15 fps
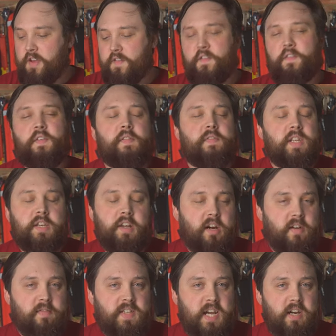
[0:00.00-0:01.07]
fifty
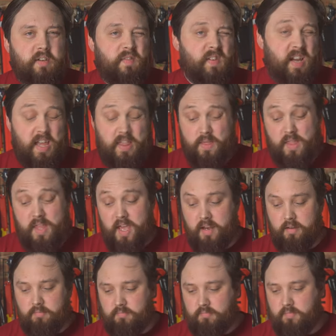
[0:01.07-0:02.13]
dives out of it and
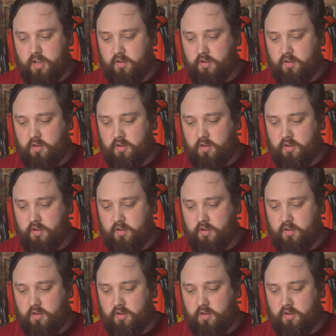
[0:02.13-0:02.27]
then